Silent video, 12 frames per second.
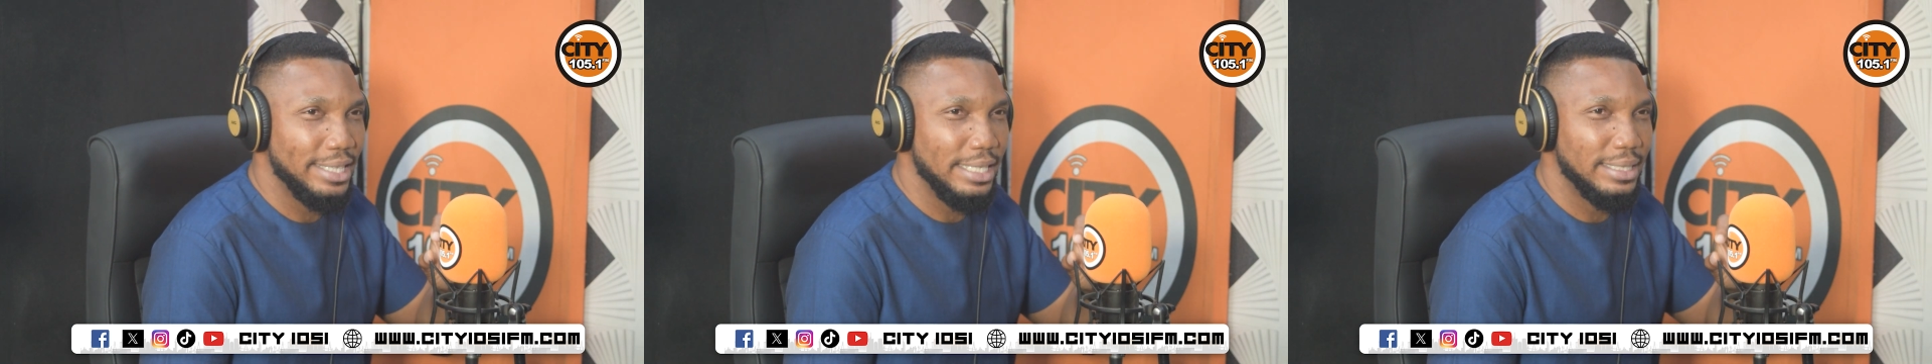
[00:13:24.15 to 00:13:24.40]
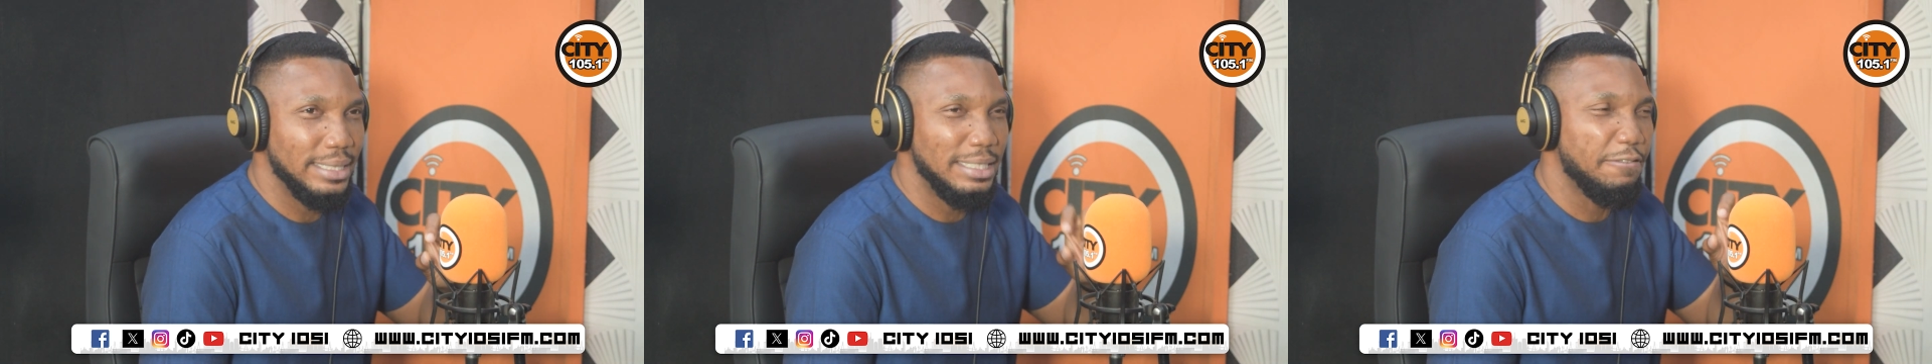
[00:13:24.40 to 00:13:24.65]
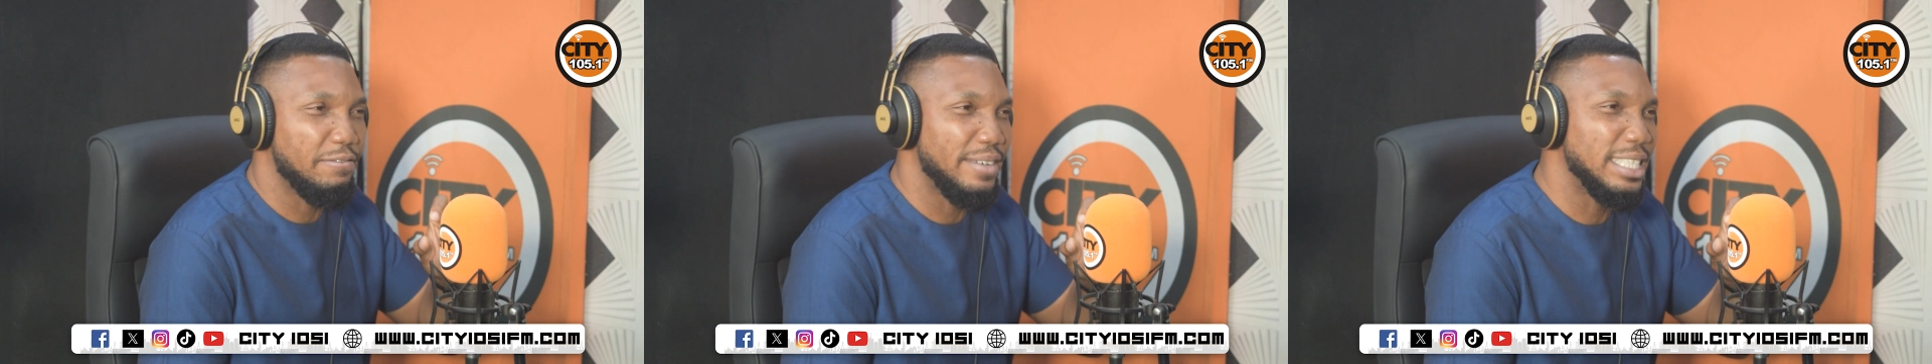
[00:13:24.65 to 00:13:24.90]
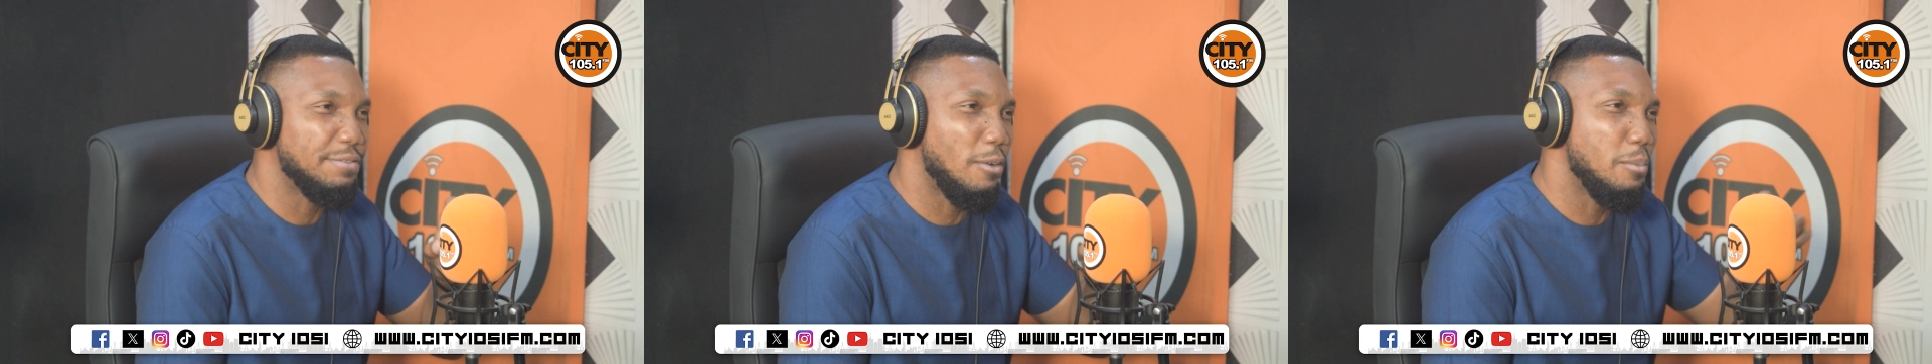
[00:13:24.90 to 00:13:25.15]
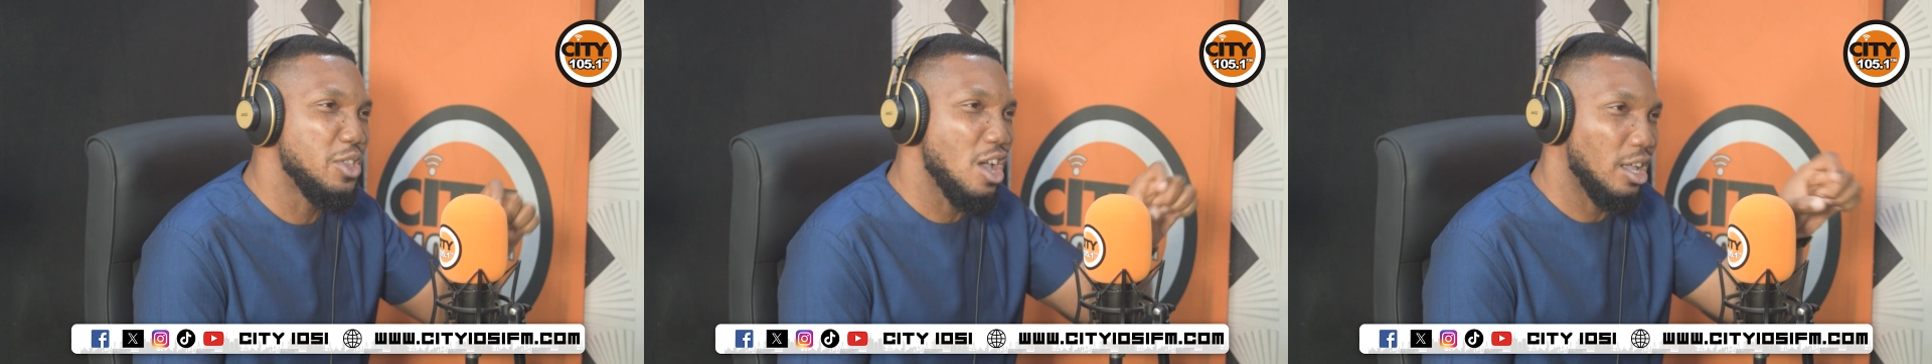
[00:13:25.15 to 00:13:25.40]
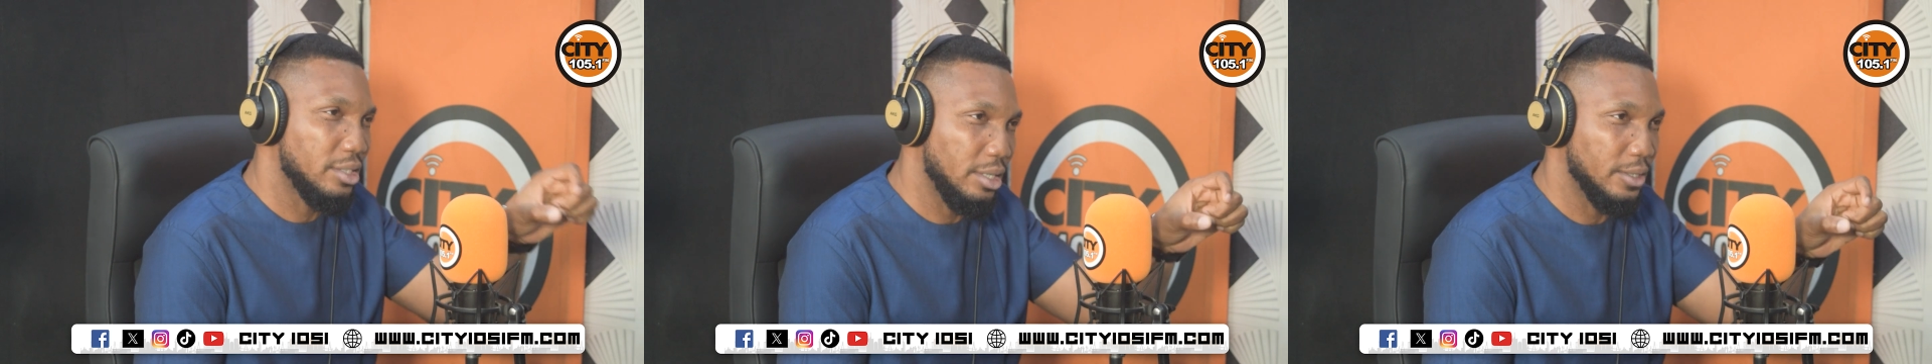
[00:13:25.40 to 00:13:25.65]
is different from the
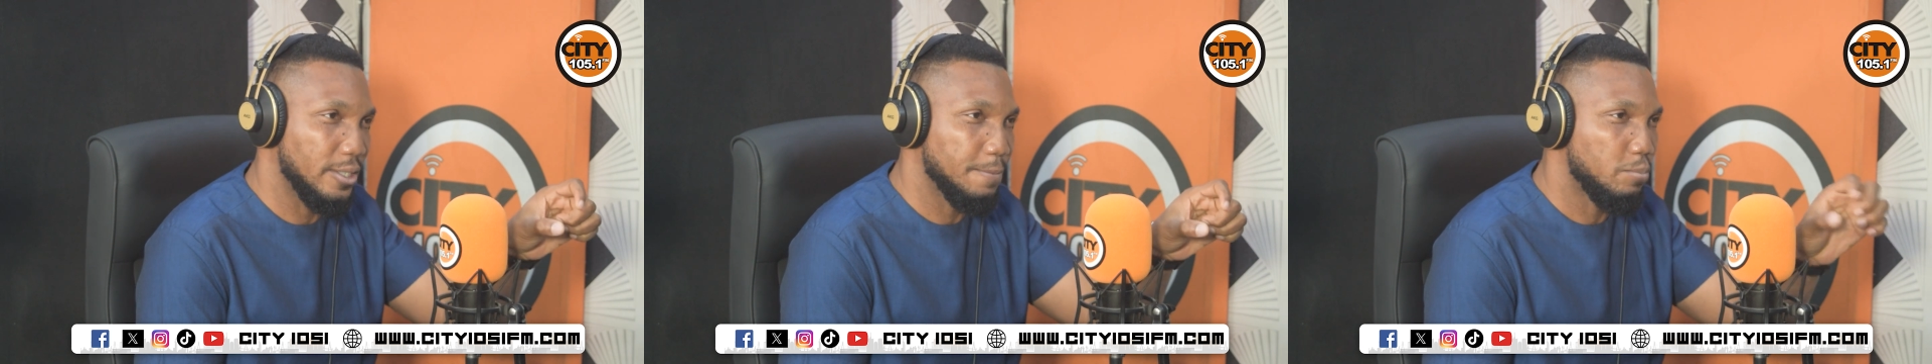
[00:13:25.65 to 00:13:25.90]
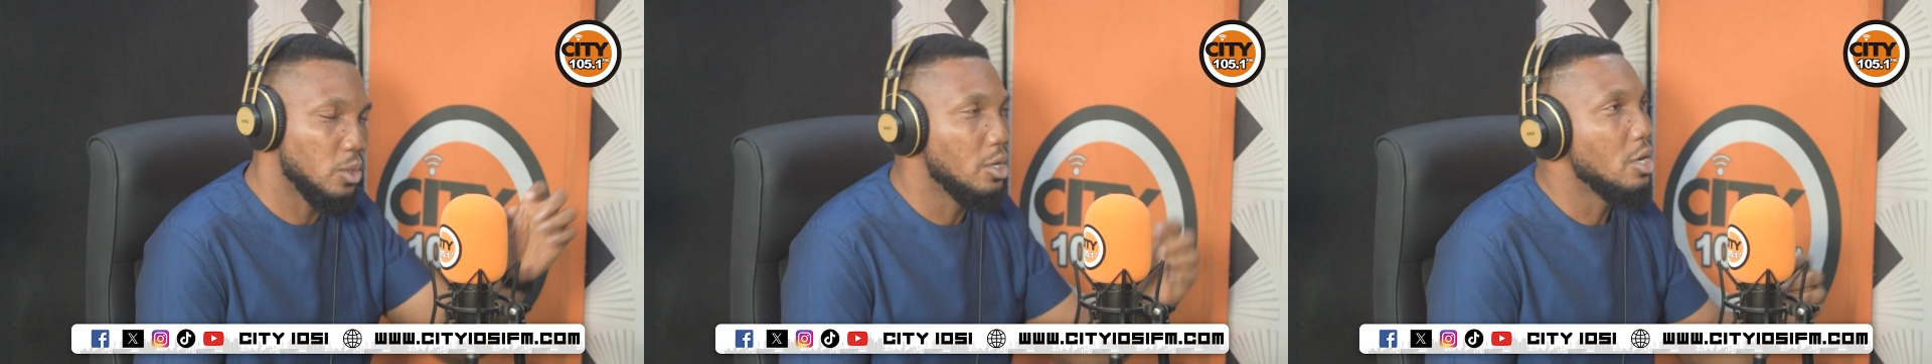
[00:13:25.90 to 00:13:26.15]
artist.